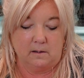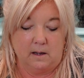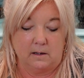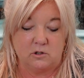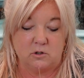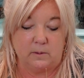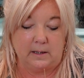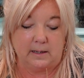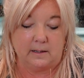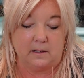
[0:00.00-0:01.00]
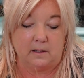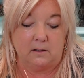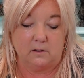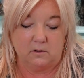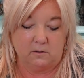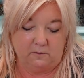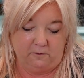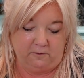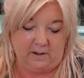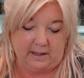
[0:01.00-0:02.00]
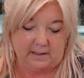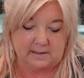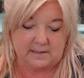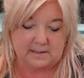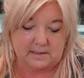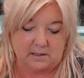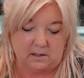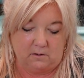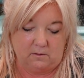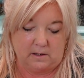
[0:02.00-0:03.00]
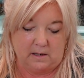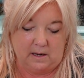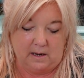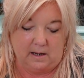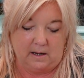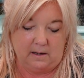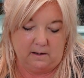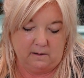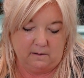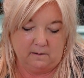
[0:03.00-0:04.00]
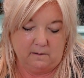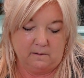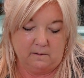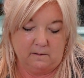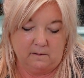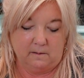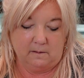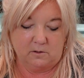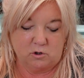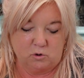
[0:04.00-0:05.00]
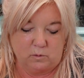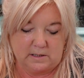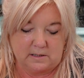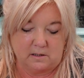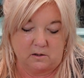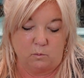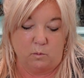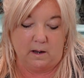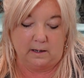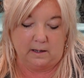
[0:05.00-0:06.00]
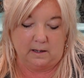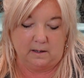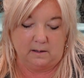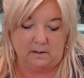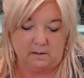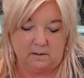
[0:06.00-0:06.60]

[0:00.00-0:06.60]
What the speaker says: and doing little flicks here and there, twists of the wire,